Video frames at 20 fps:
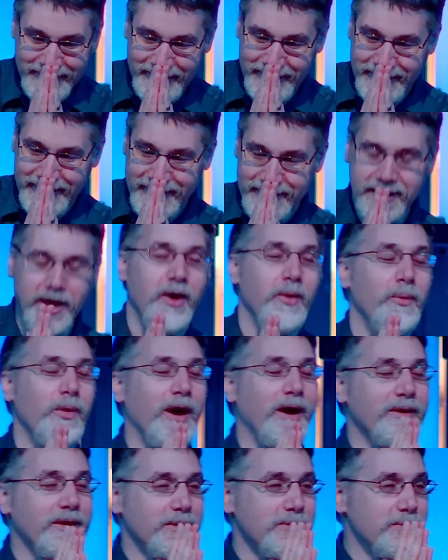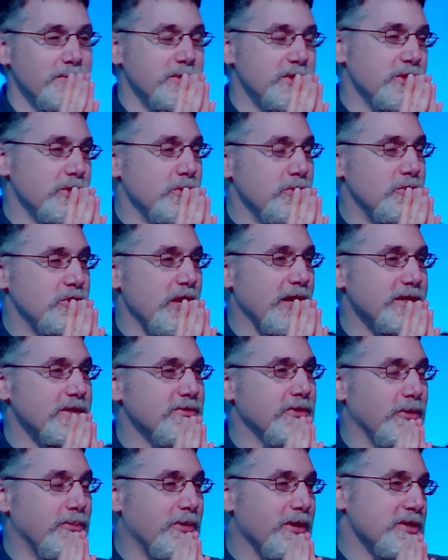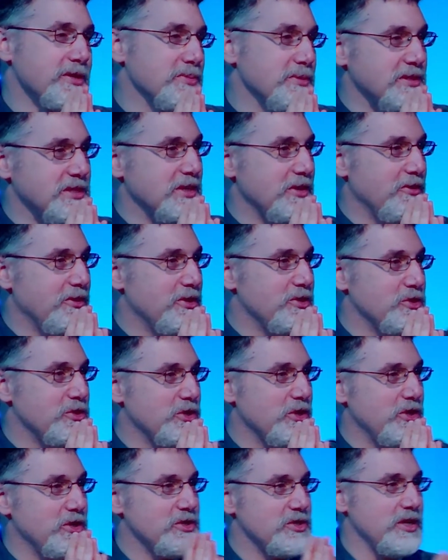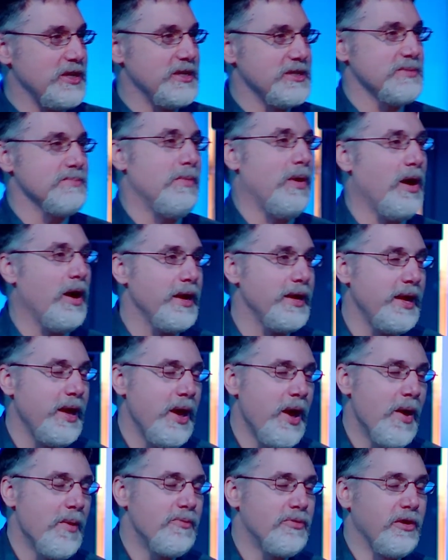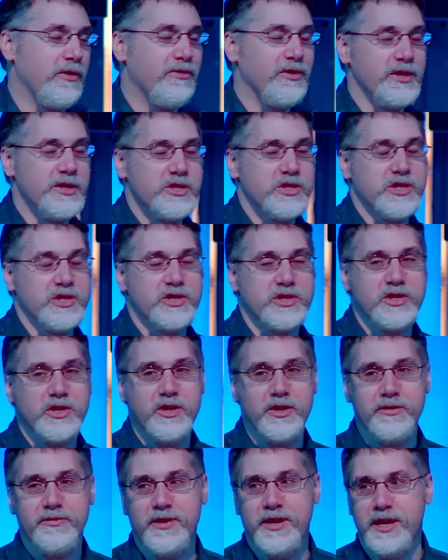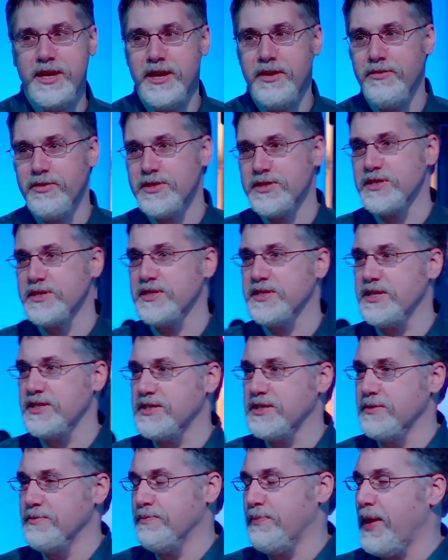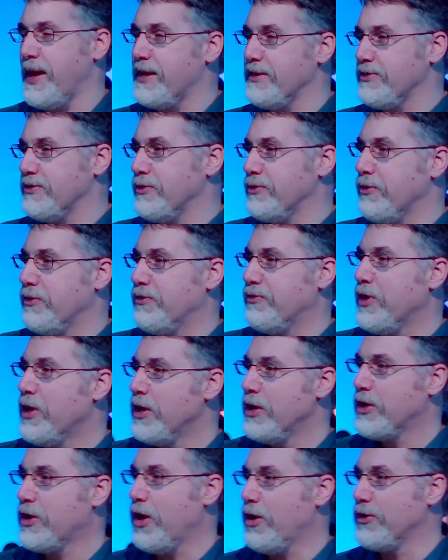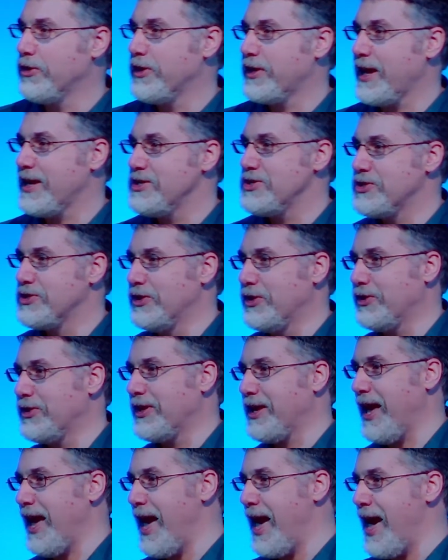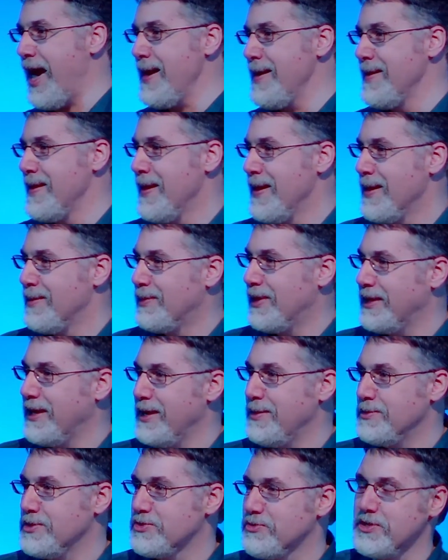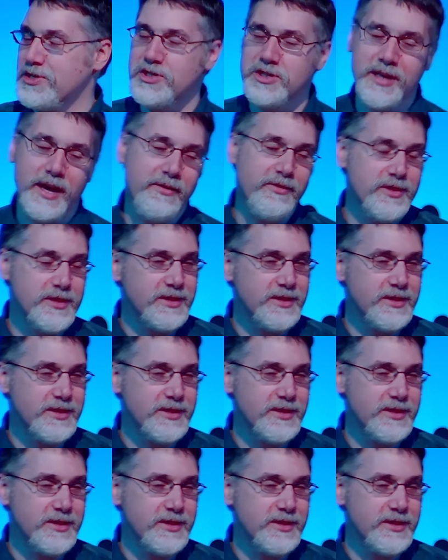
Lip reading: Now, welcome to Jacksonville Presbyterian Church. It is my privilege to serve here as assistant pastor of congregational care. My name is Richard Evans.